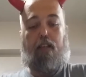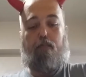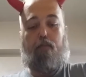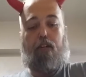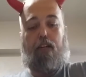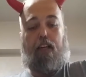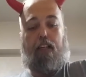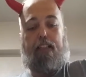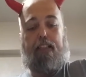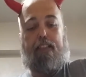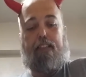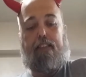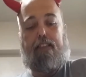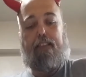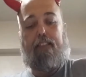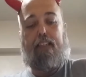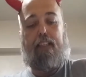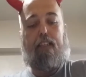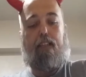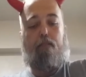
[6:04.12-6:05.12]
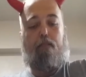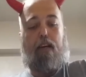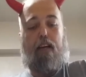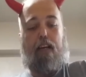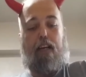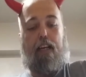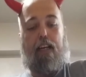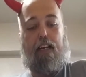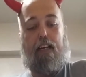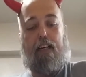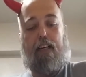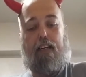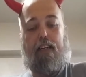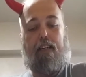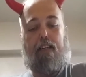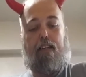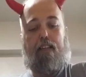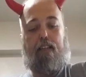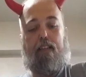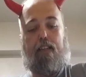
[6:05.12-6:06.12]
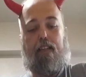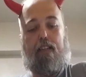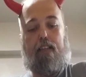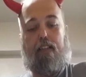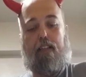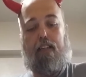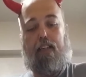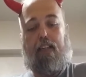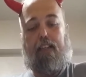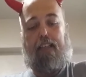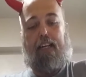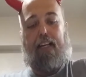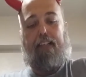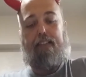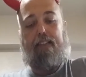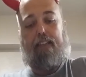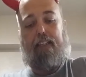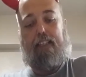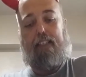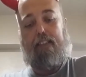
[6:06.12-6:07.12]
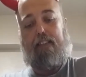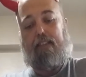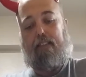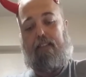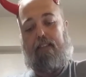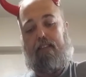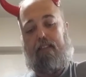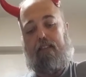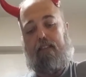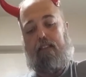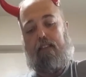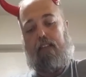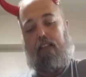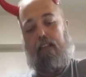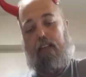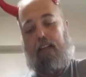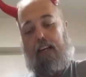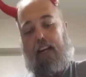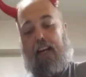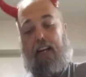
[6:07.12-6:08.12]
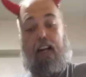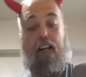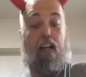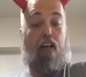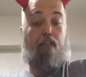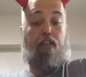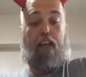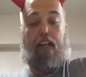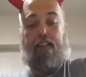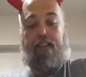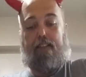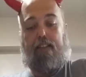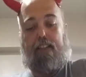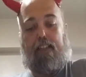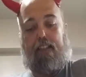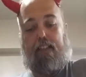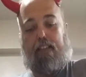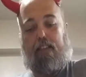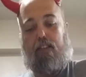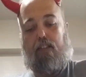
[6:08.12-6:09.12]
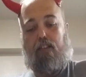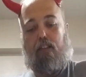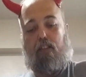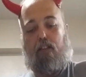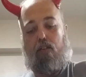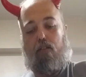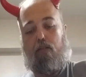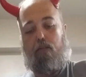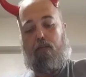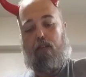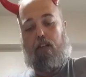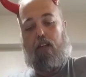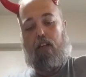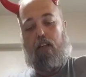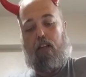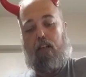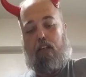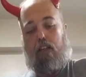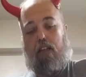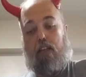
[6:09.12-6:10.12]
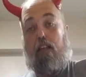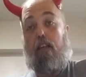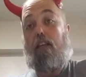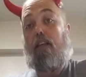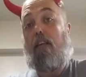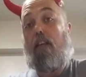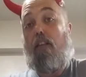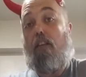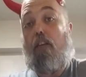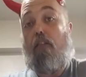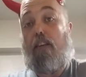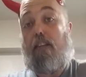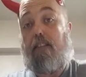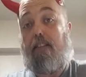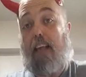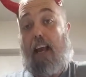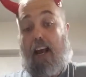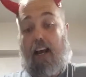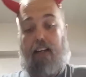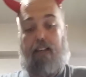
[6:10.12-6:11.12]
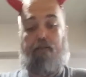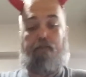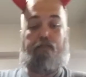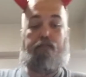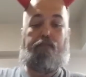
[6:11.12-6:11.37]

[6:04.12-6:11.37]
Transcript: to put onions in my quesadillas, and I love quesadillas, so there is that.